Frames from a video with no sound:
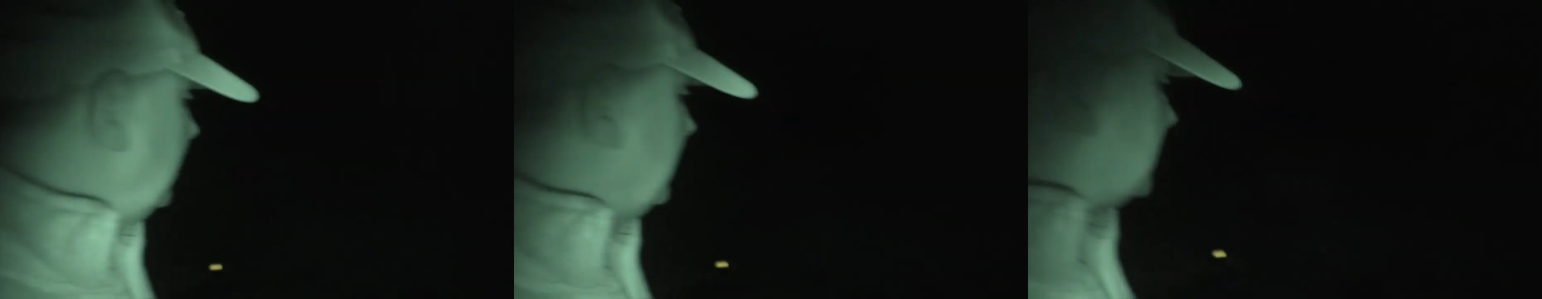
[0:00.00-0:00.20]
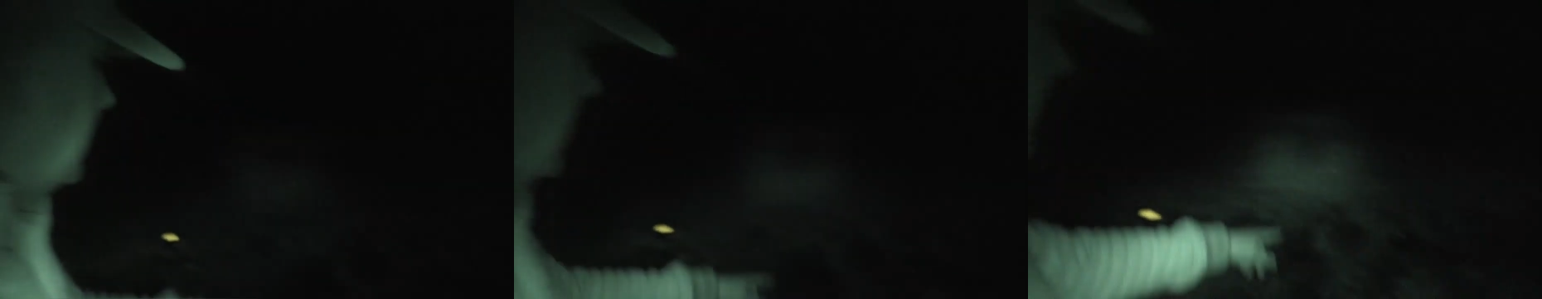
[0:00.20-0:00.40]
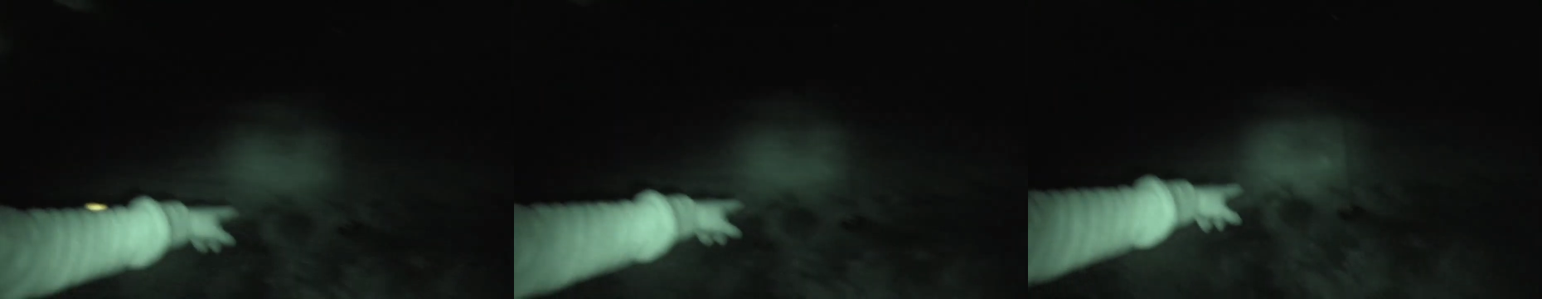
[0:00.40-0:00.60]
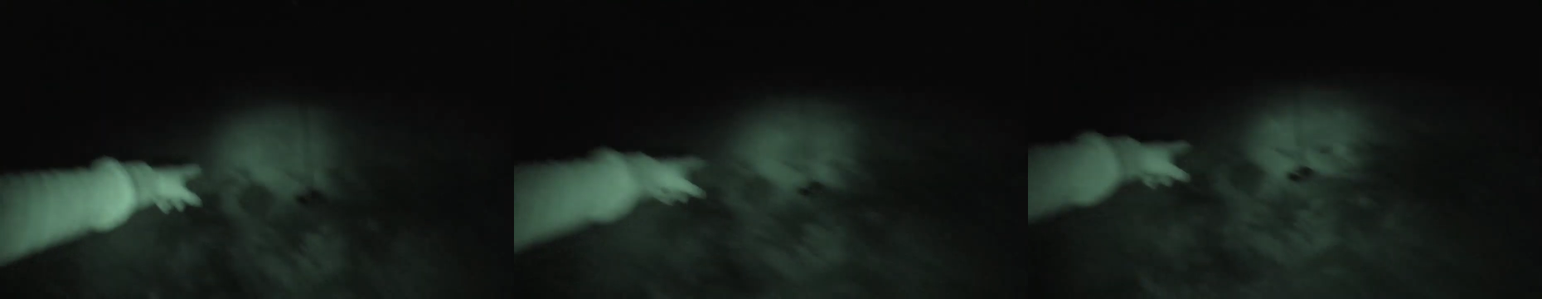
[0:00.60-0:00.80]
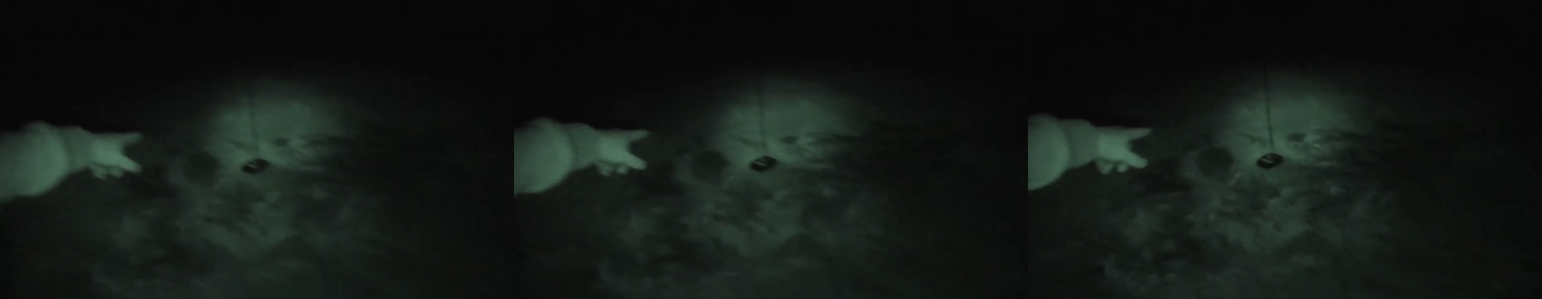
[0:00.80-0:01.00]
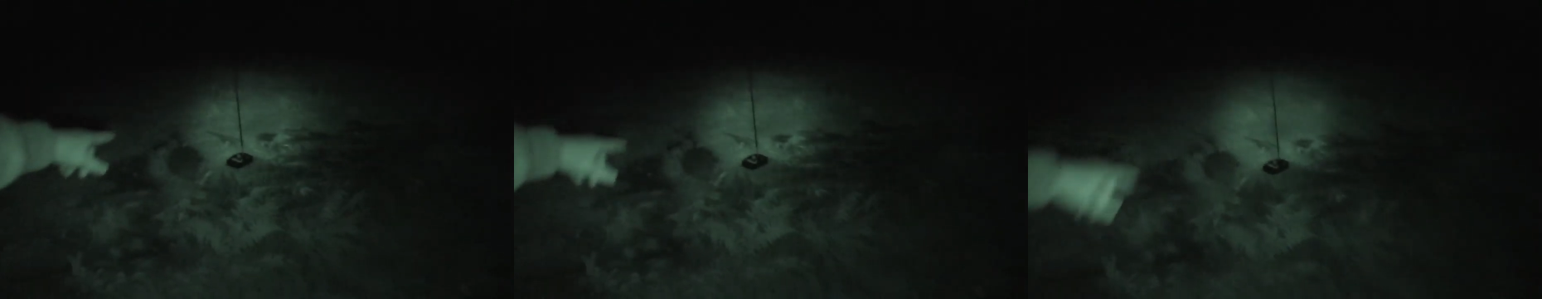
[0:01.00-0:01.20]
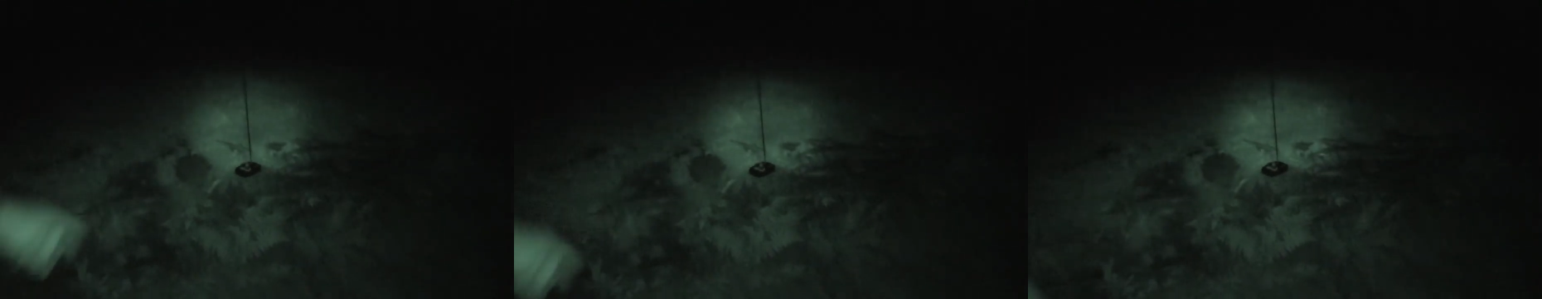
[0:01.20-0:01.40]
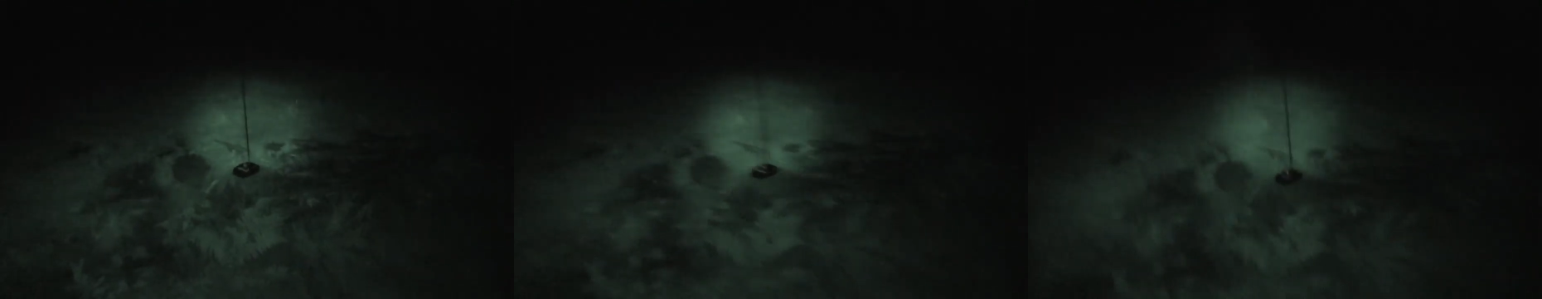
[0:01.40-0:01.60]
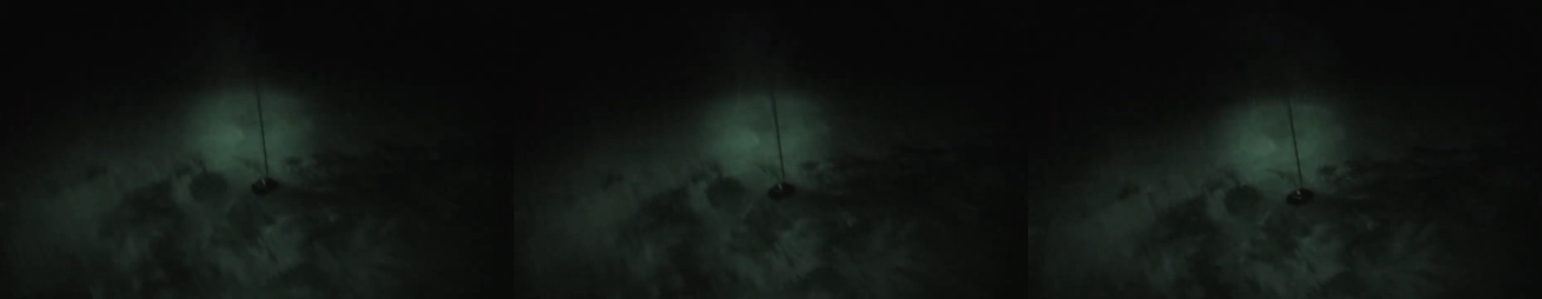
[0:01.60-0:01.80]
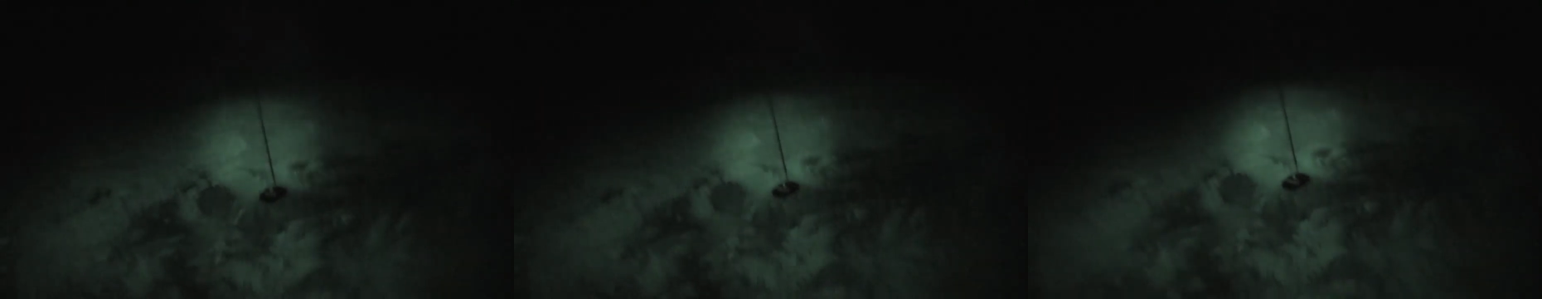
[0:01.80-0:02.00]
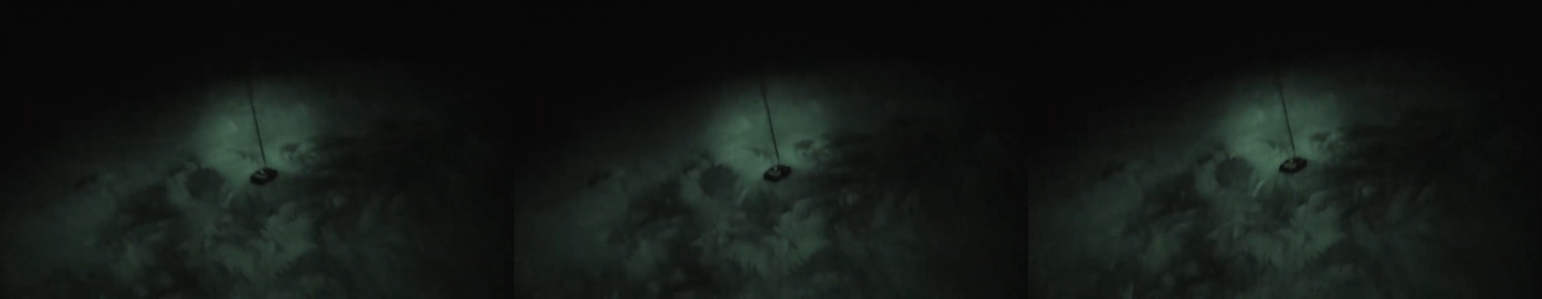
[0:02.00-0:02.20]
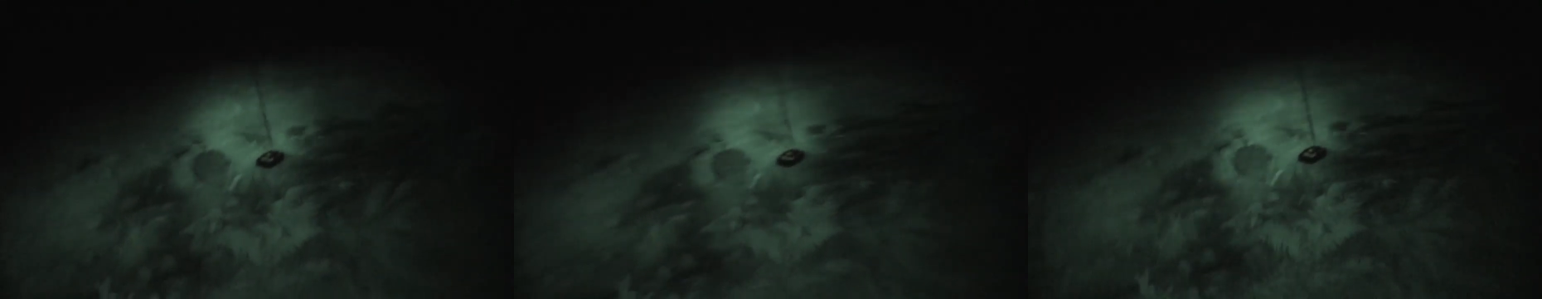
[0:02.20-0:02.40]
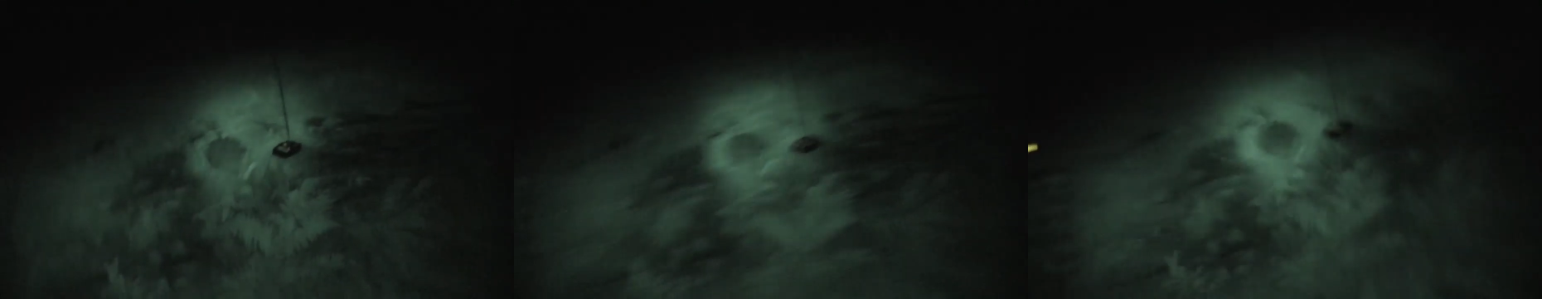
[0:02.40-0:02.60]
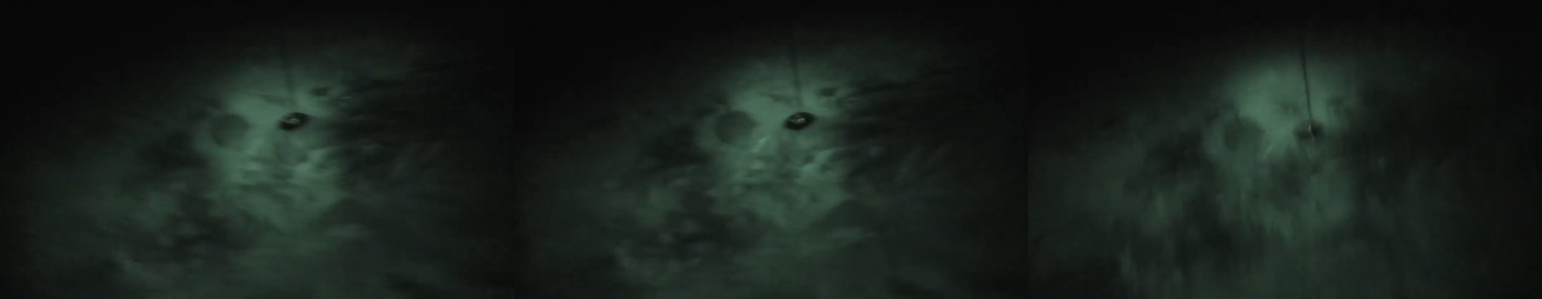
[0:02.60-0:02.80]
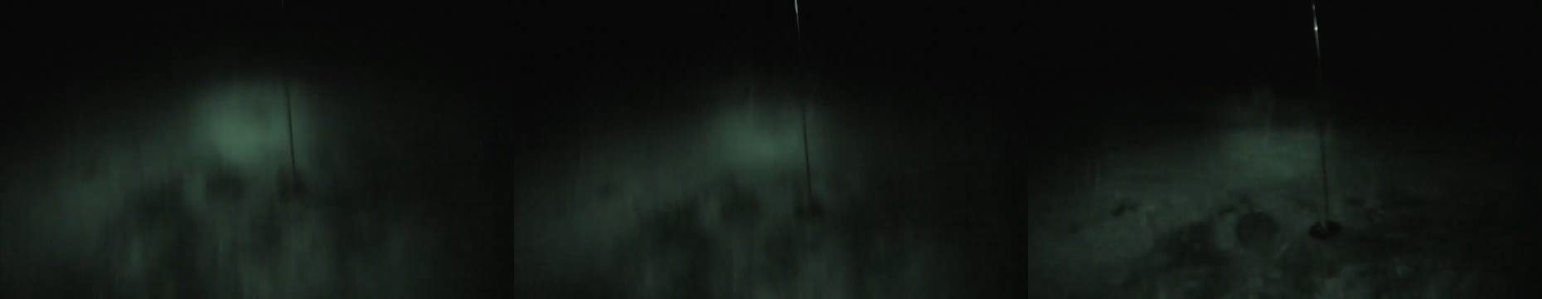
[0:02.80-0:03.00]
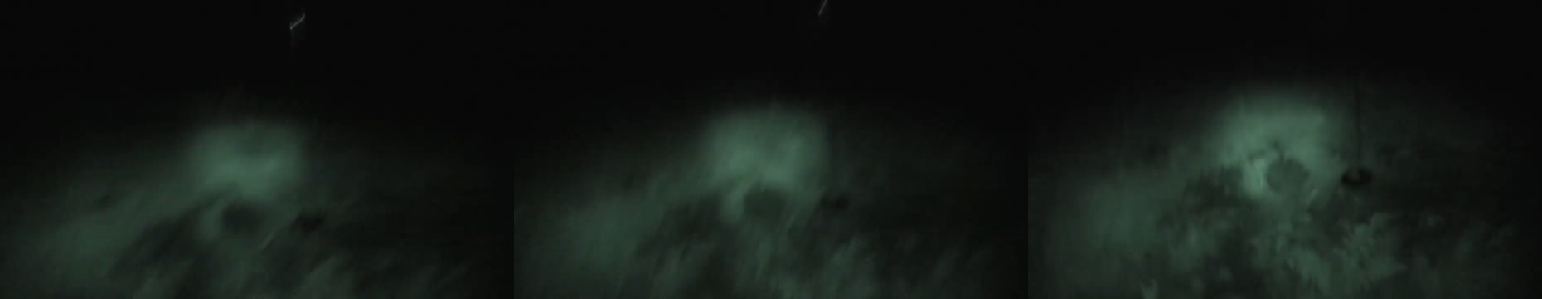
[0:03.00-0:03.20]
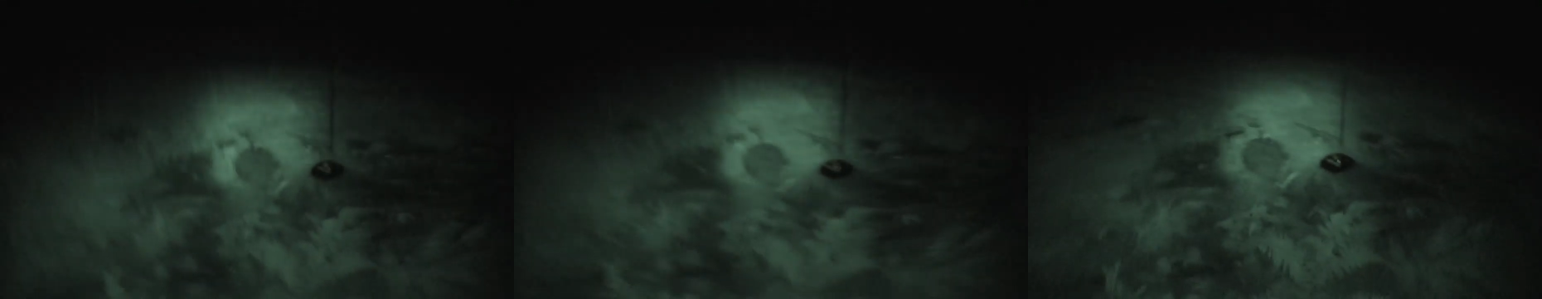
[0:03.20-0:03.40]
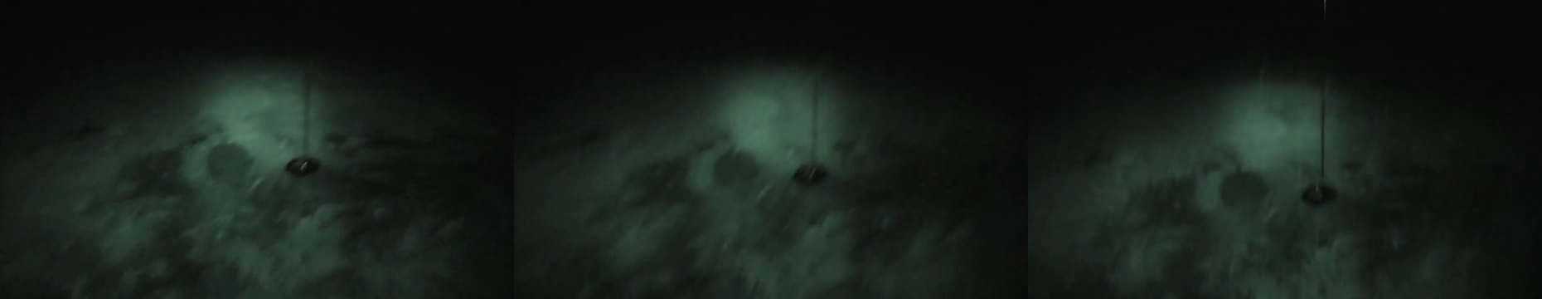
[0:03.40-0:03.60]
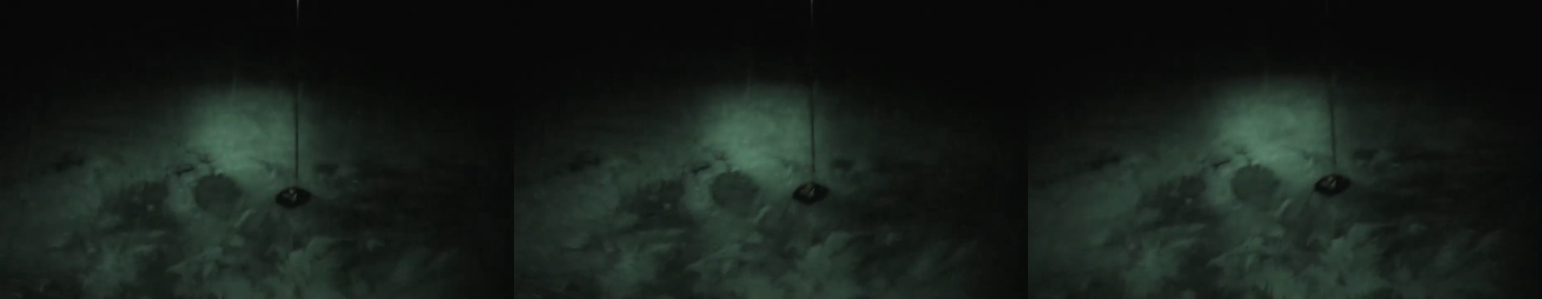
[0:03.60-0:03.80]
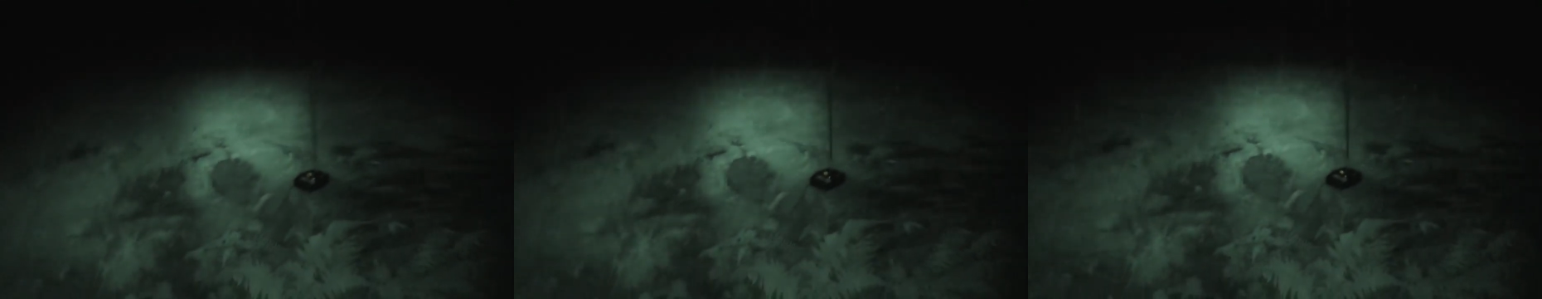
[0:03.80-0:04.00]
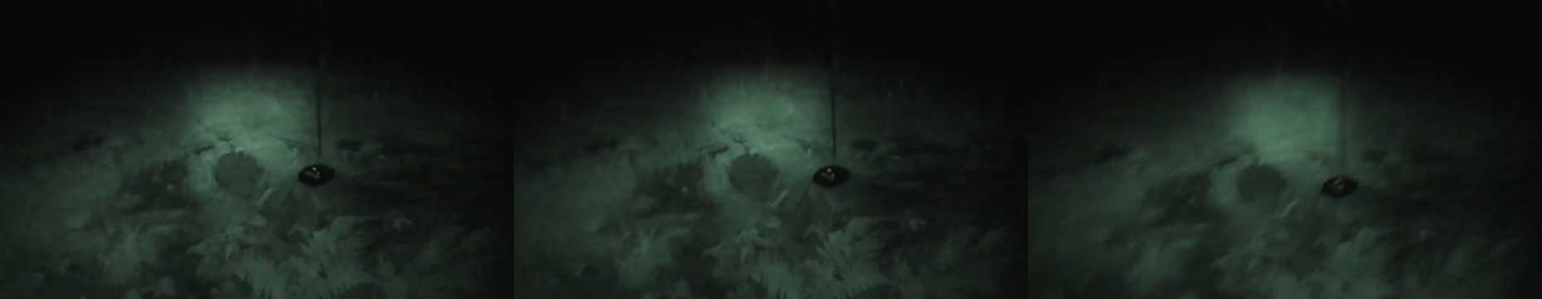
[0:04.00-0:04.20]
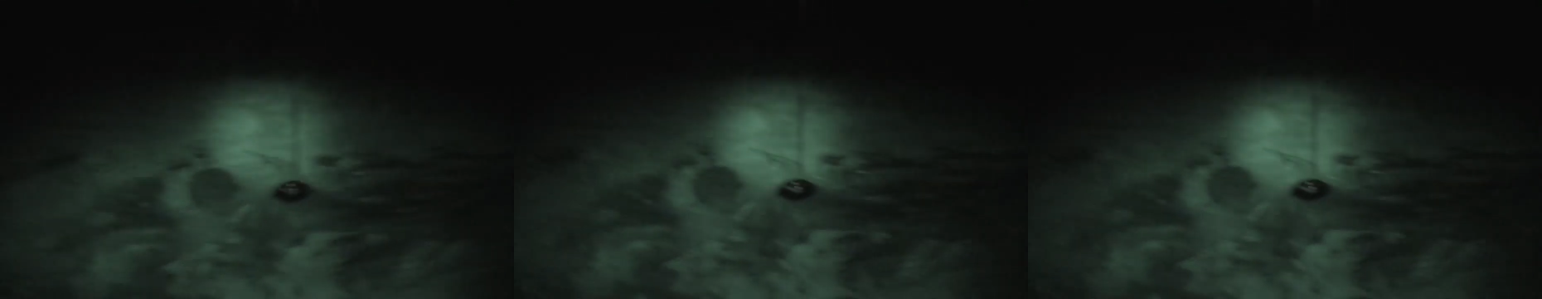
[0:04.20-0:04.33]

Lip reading: (no speaker visible)